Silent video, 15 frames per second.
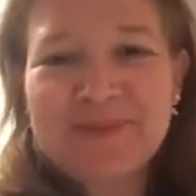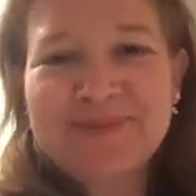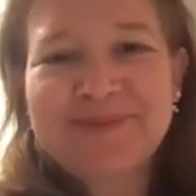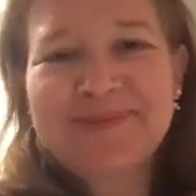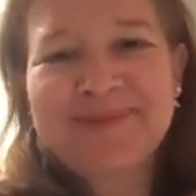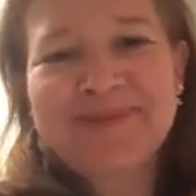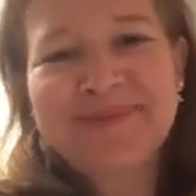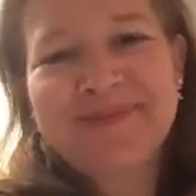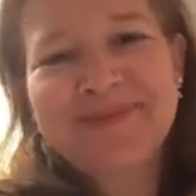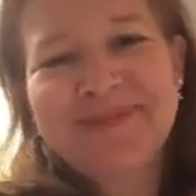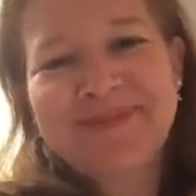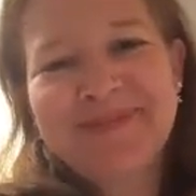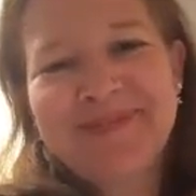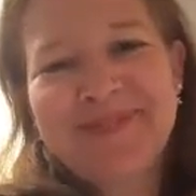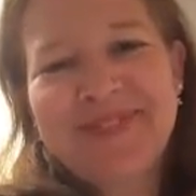
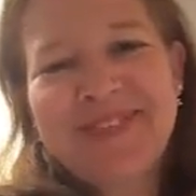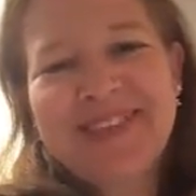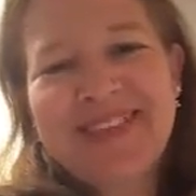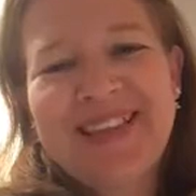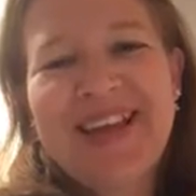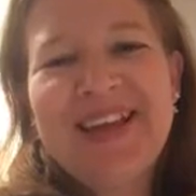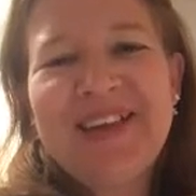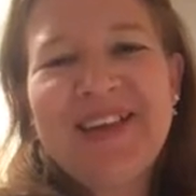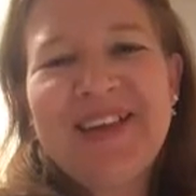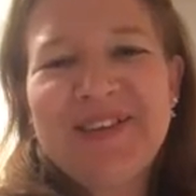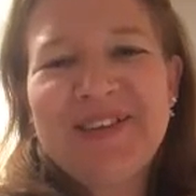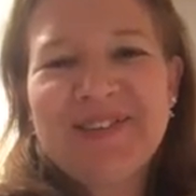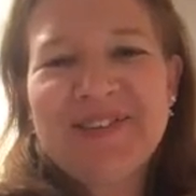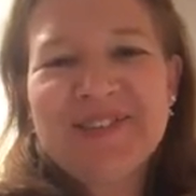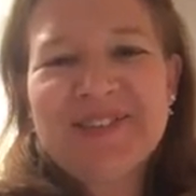
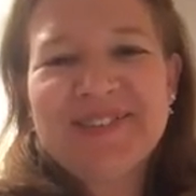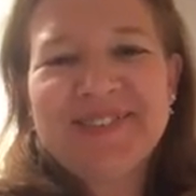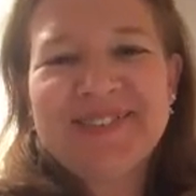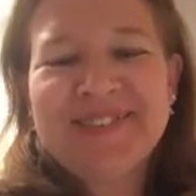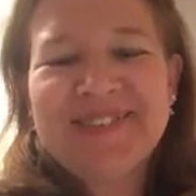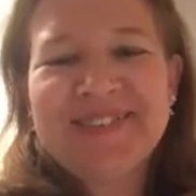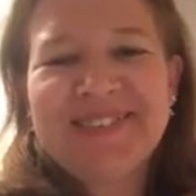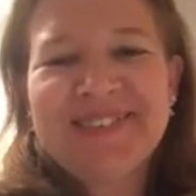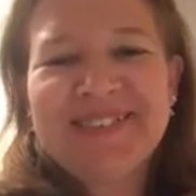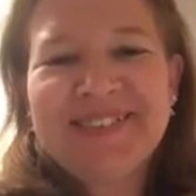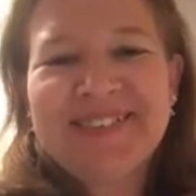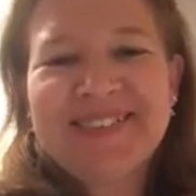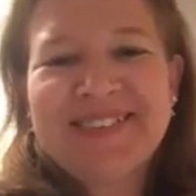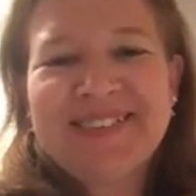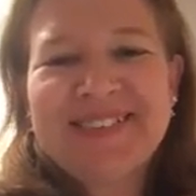
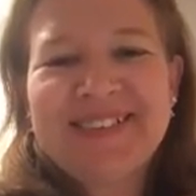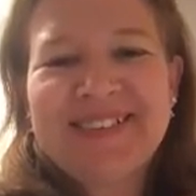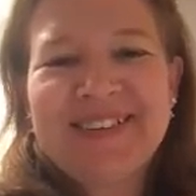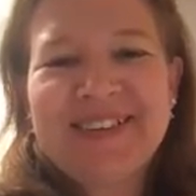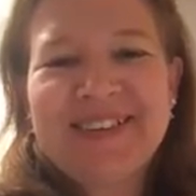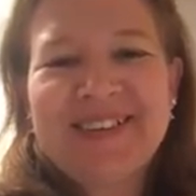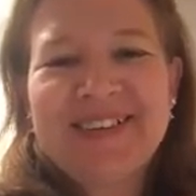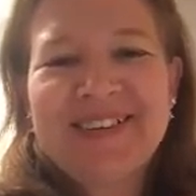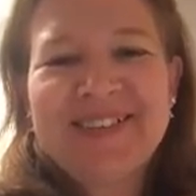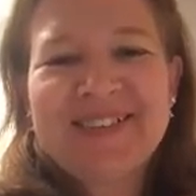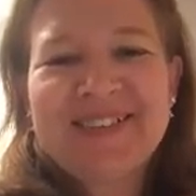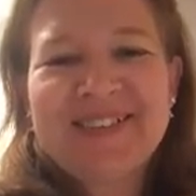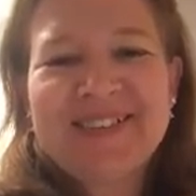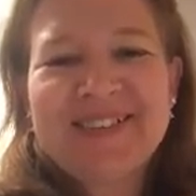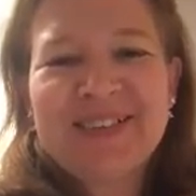
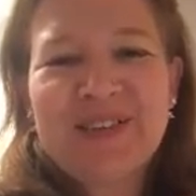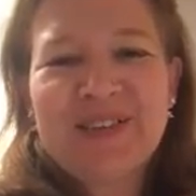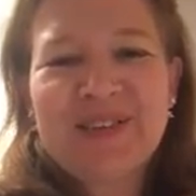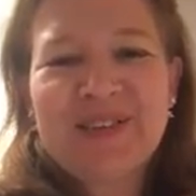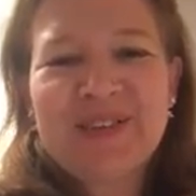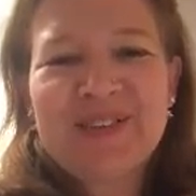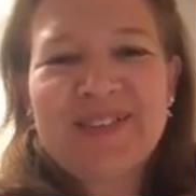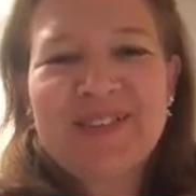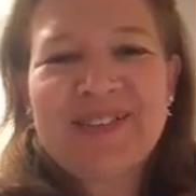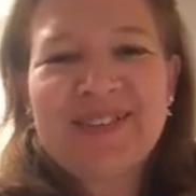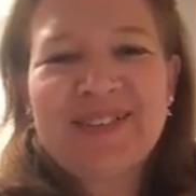The person shown says nothing.